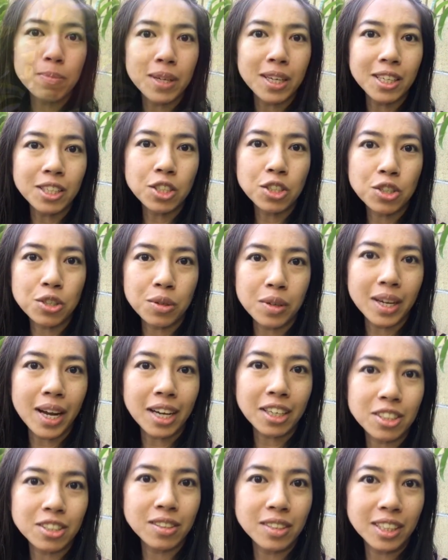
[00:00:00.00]
peach tree
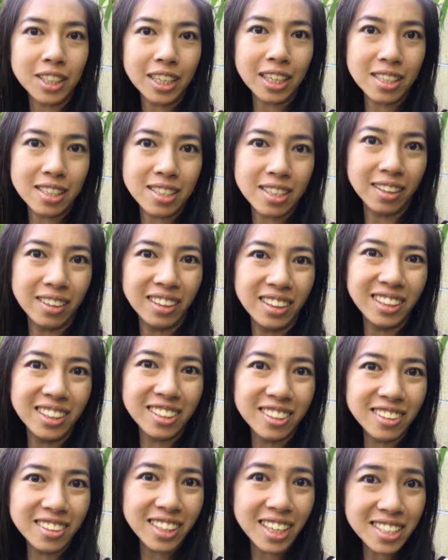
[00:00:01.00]
actually gets a
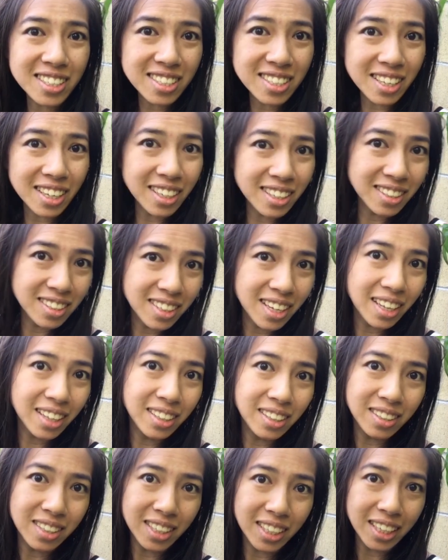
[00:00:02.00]
little less sun
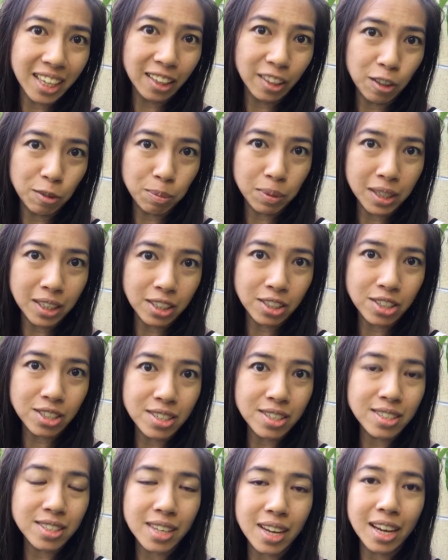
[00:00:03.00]
than the yellow
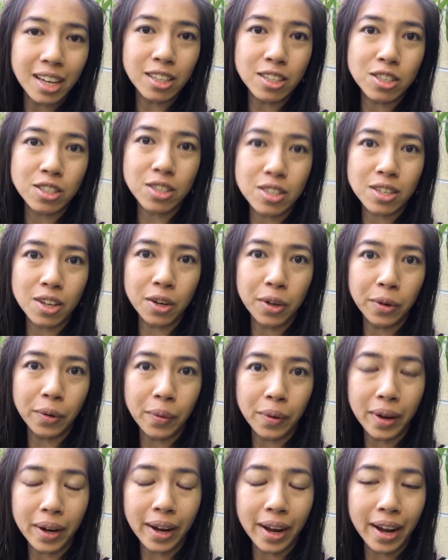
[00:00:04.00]
peaches, and
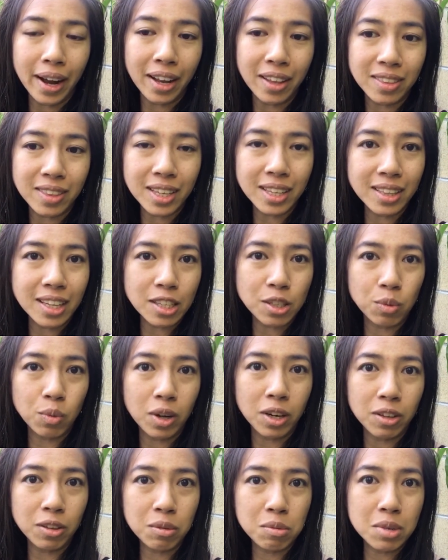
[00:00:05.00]
so I think that's
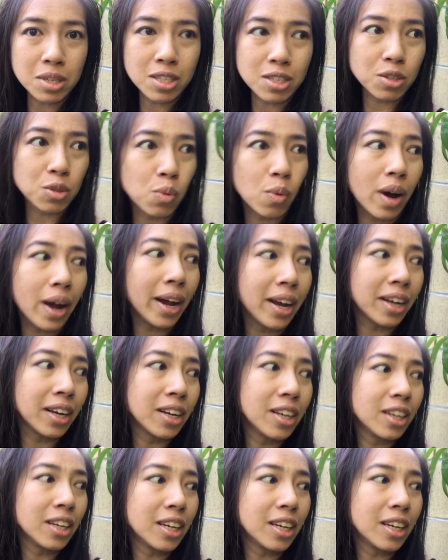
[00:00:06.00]
one of the reasons why